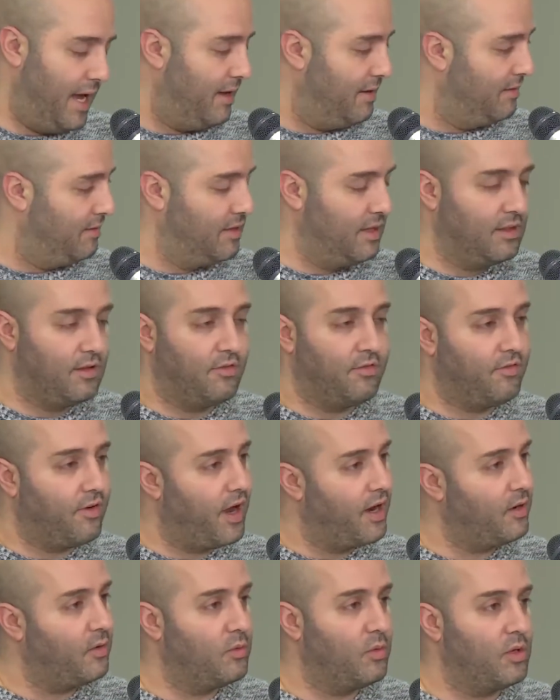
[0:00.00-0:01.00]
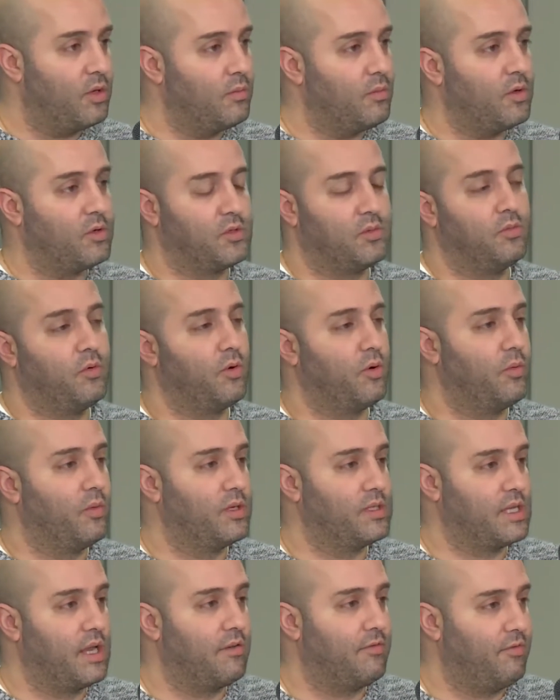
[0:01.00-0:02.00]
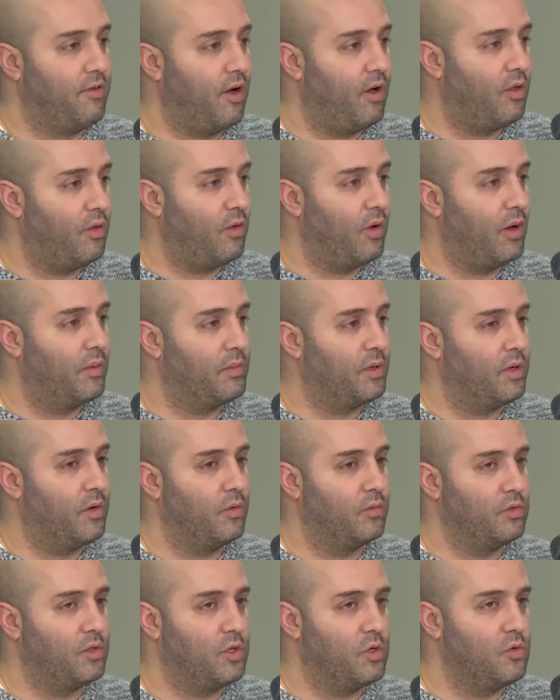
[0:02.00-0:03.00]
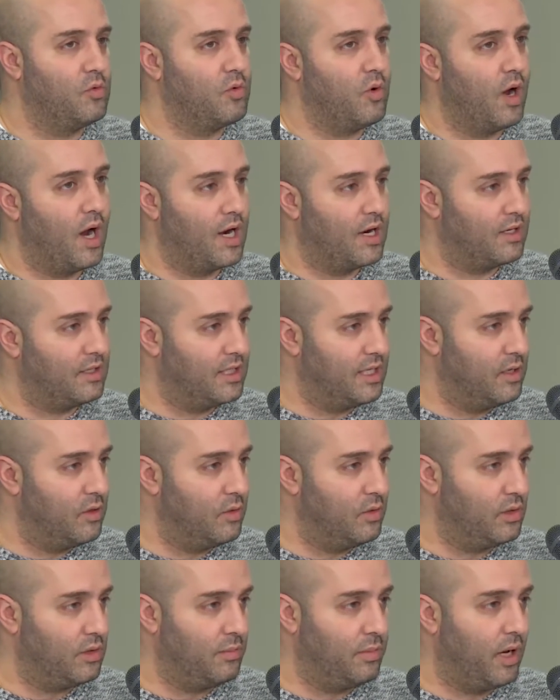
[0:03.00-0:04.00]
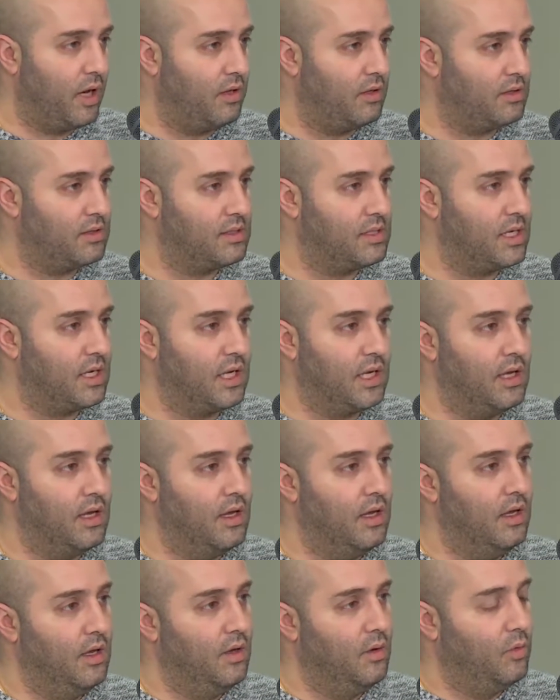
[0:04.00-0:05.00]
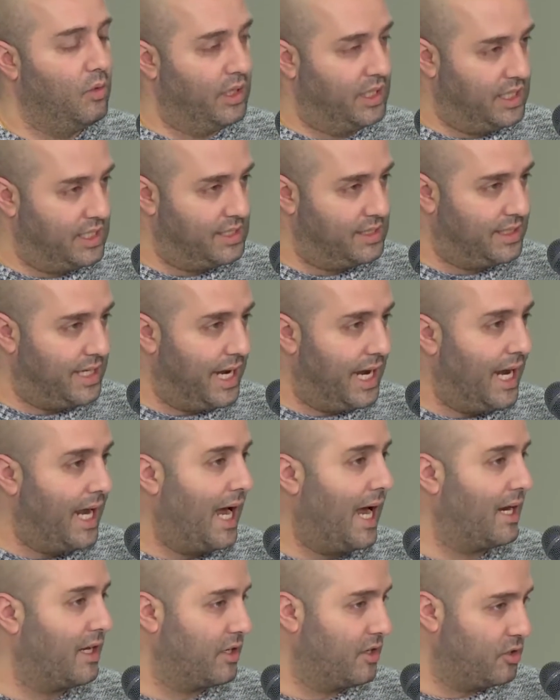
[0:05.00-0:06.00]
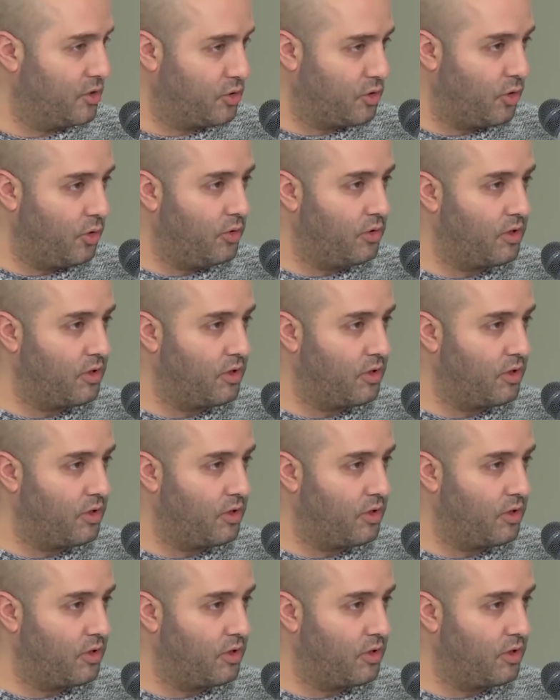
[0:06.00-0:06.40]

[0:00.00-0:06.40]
Then the final one, the most important one, is that follow-up. Do you know how to deal with the policy, what to say, how to control the